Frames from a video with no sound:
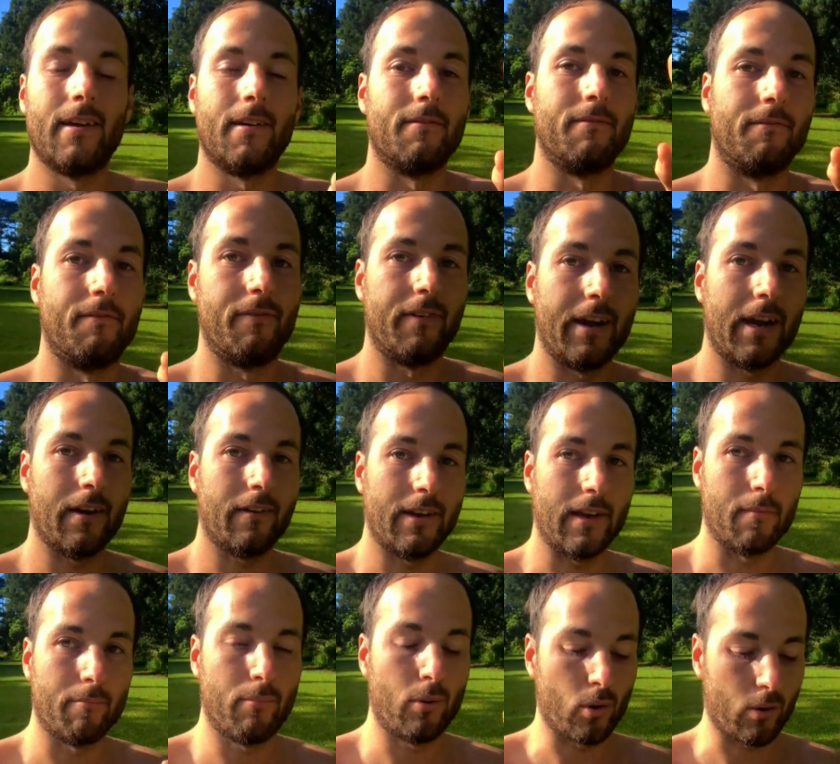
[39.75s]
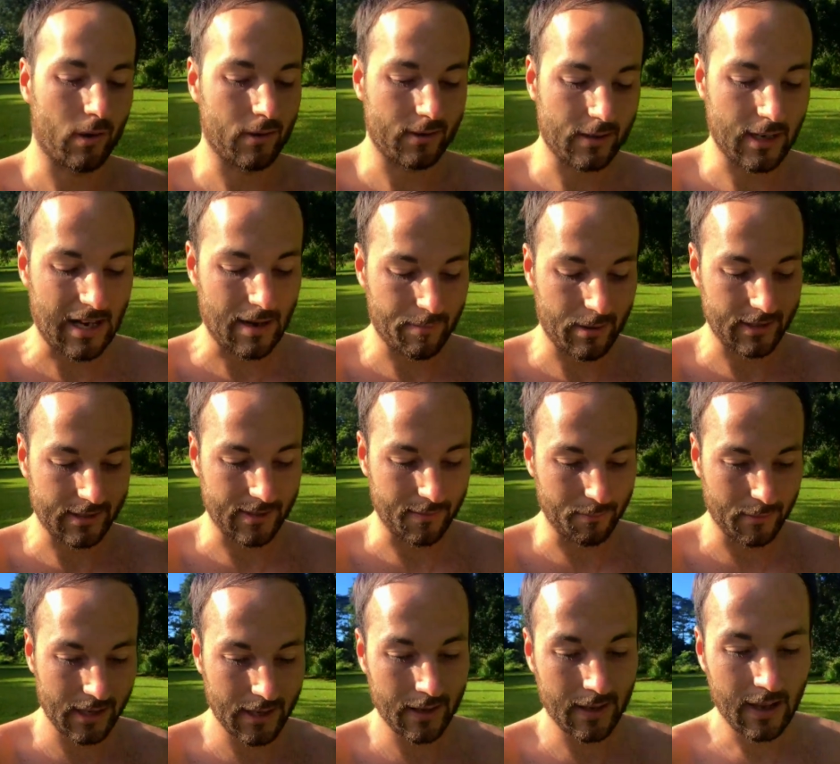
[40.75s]
very important topic to
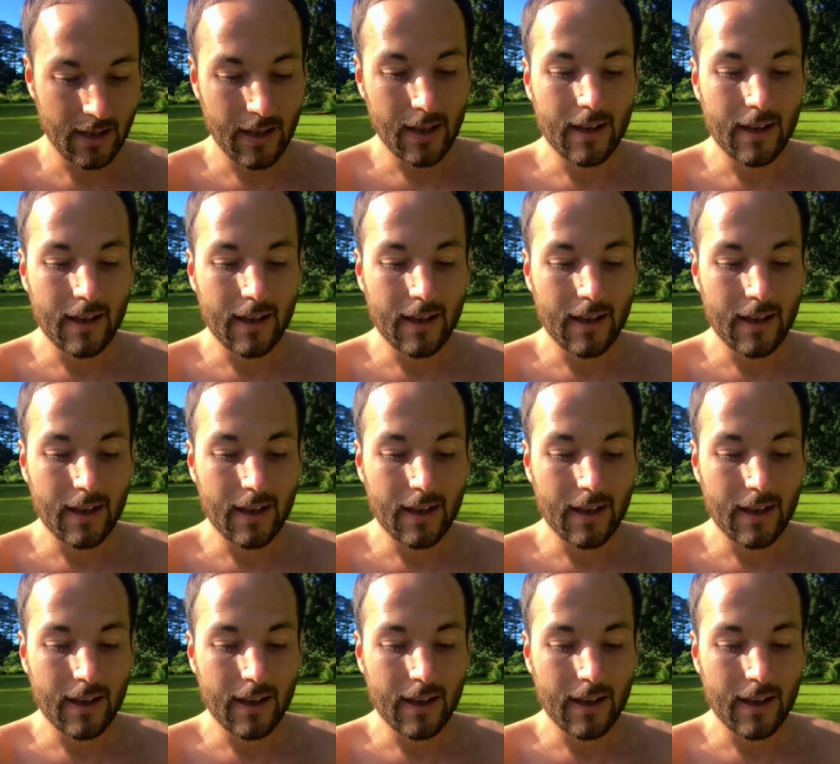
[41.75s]
me,